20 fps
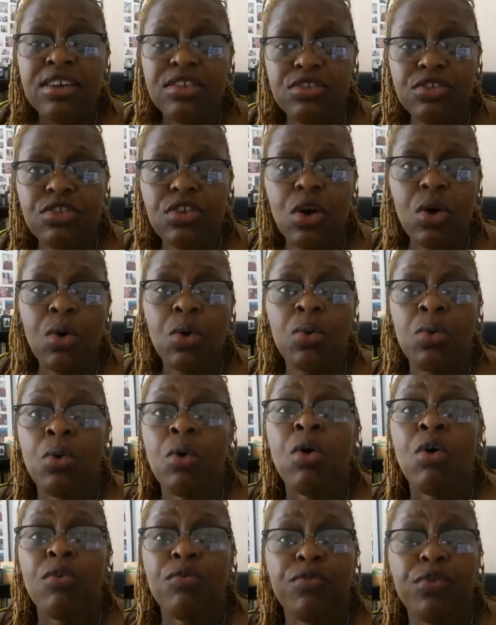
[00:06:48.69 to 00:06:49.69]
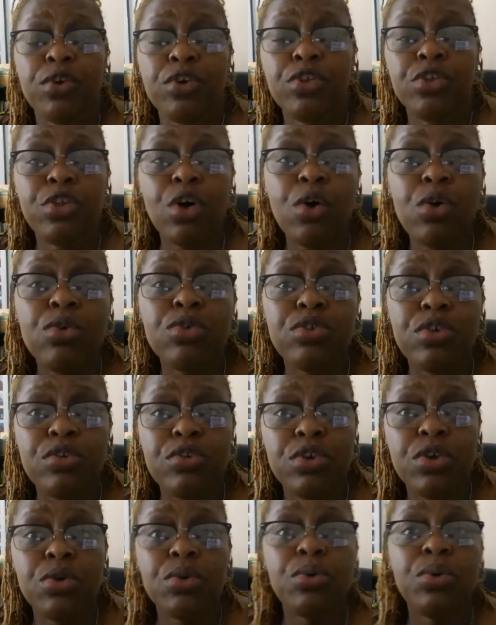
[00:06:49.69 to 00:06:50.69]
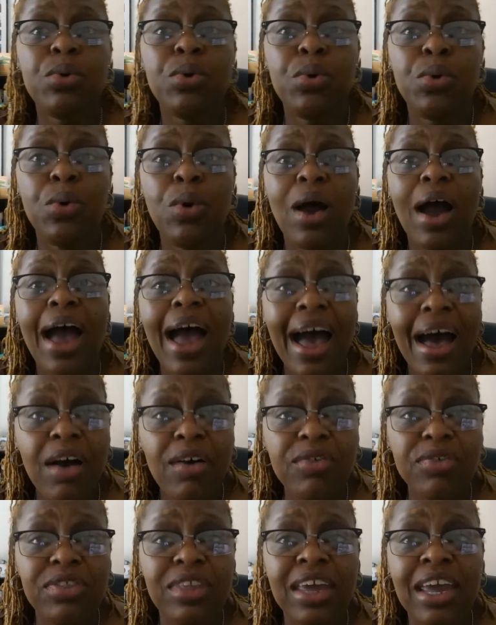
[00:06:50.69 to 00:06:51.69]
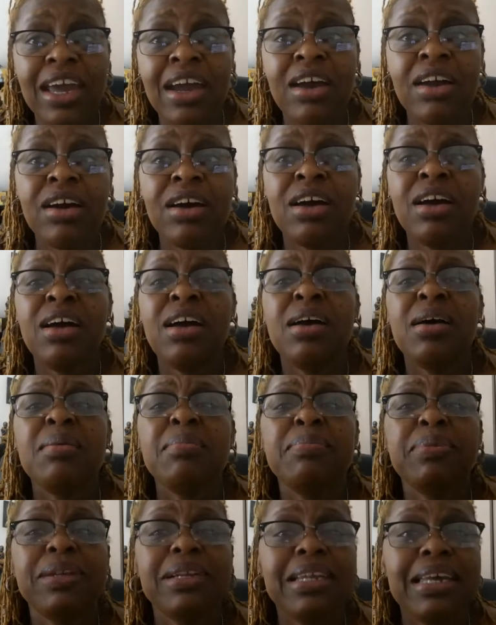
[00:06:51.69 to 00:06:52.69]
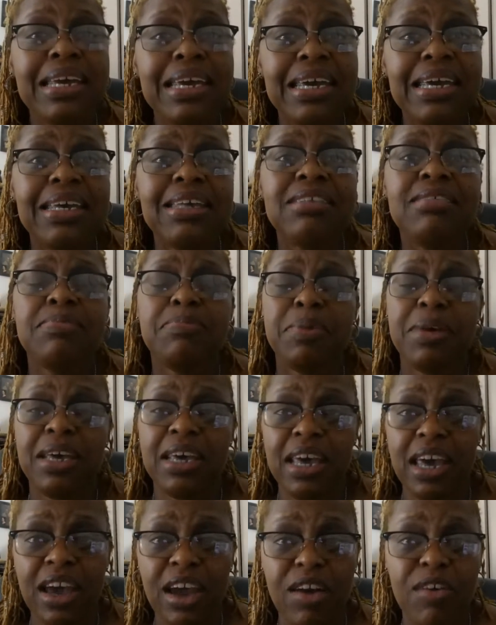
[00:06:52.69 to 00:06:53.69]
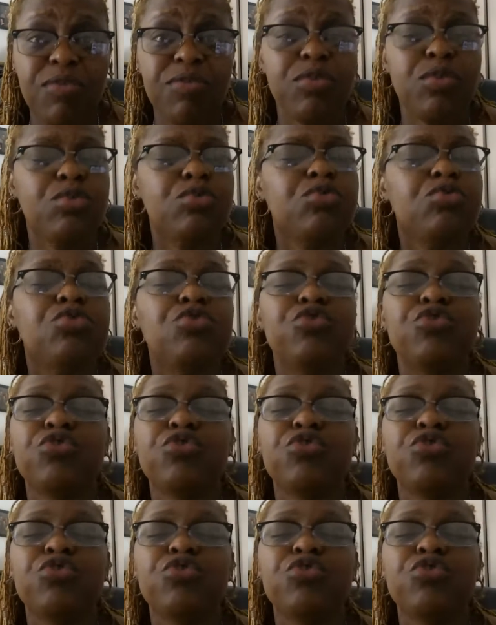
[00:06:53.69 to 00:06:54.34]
So for those of you who are out there, please be careful.